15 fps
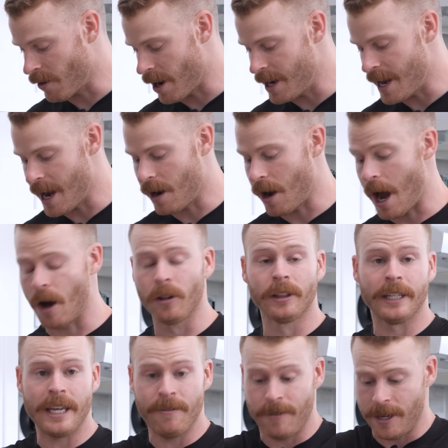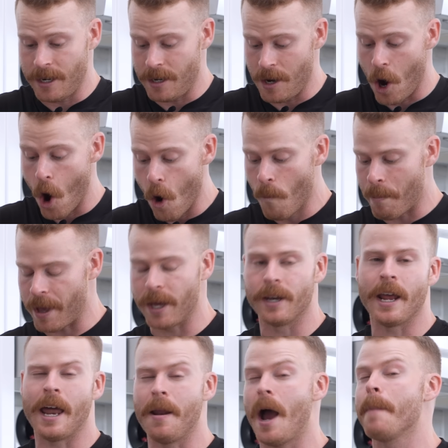right now. I'll leave it open,
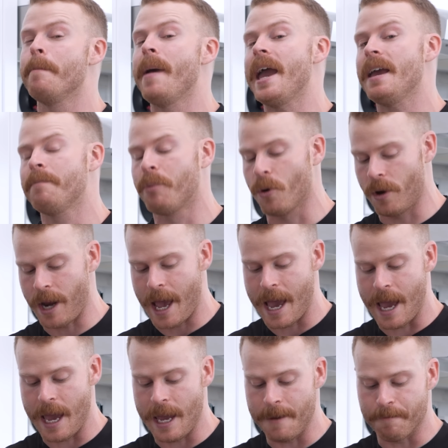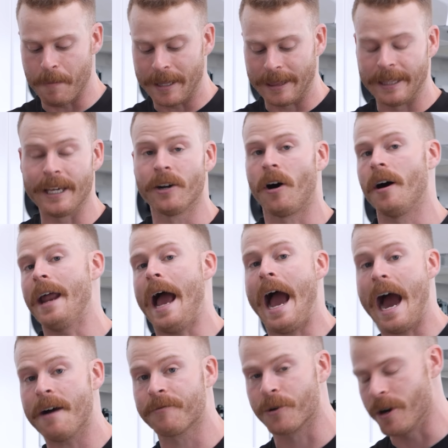and I may put a lid on
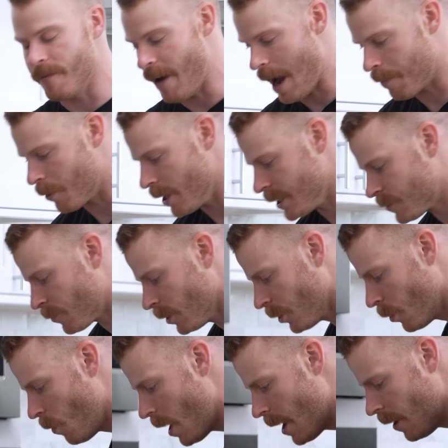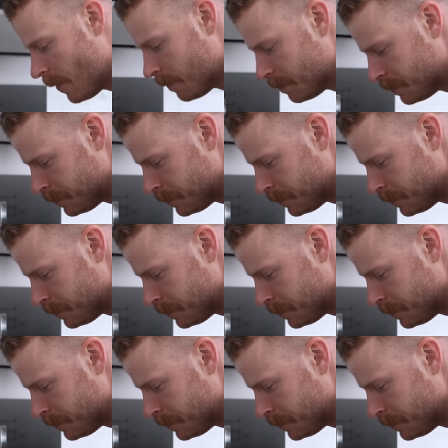after it evaporates for a little while.